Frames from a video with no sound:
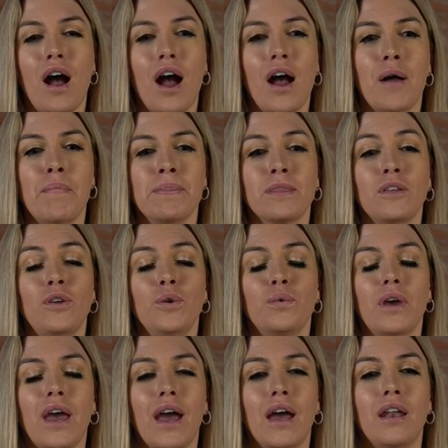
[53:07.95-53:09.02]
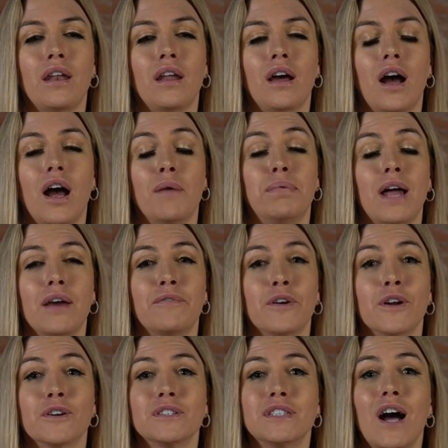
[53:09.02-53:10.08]
Um, you can apply for
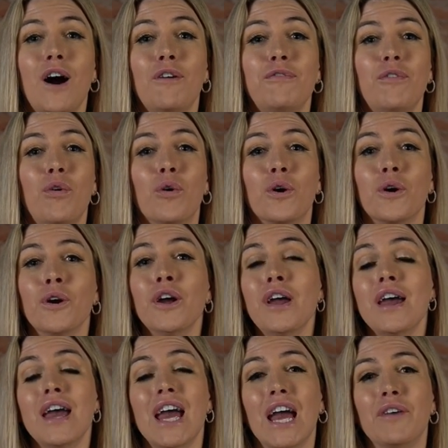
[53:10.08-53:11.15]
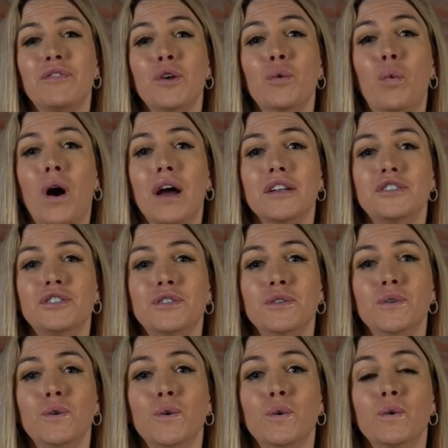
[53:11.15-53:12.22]
yourself, or if you want
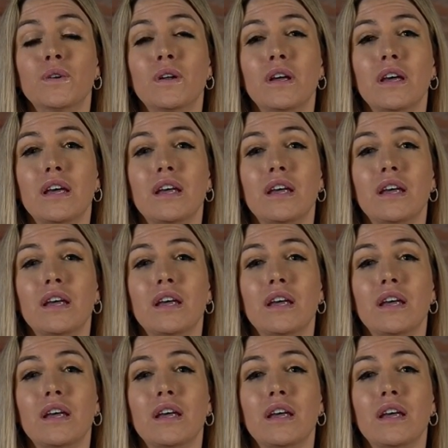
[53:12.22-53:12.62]
to